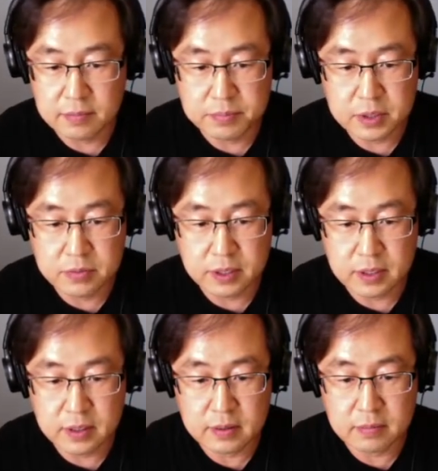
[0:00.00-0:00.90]

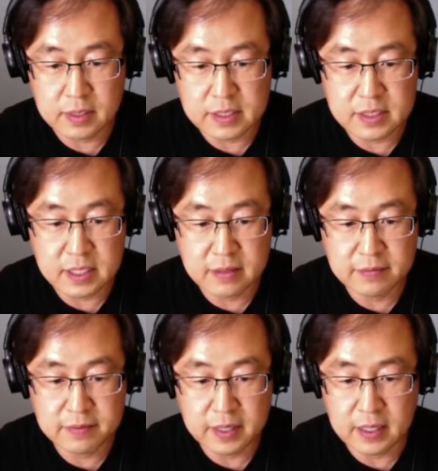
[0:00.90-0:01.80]
between myself
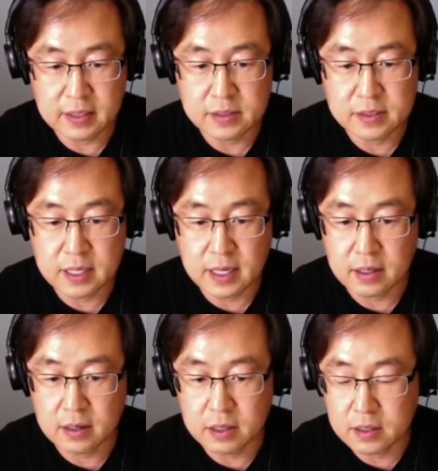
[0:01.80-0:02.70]
and Sang
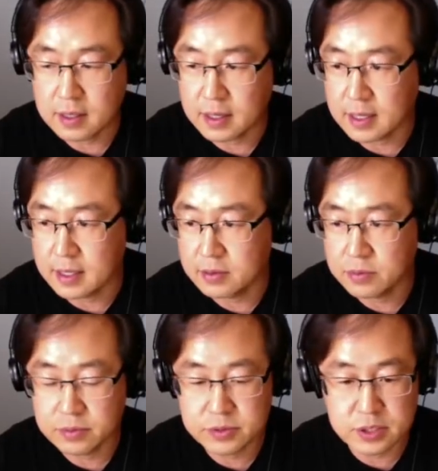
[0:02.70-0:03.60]
Eun Han,
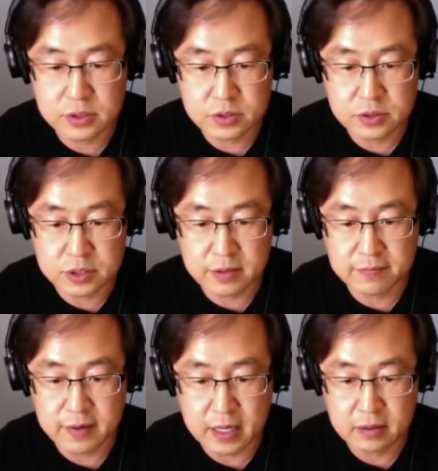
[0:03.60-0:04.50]
who is a junior
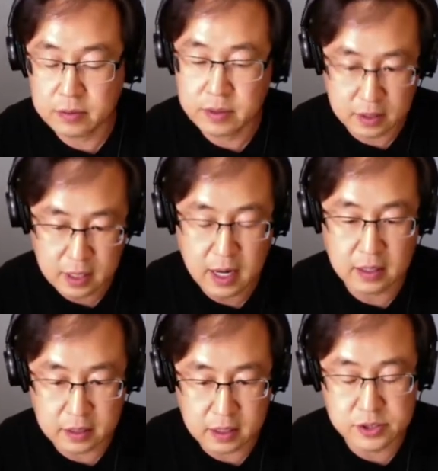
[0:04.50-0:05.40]
faculty, or a
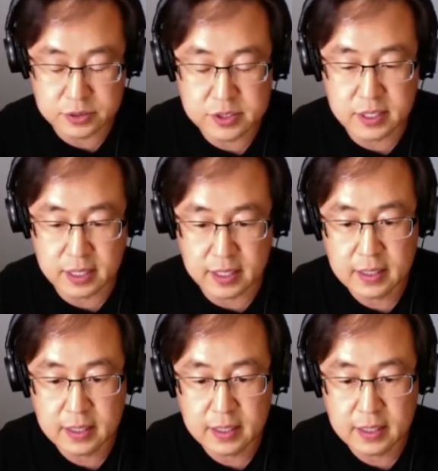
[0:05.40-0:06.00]
colleague, I should say,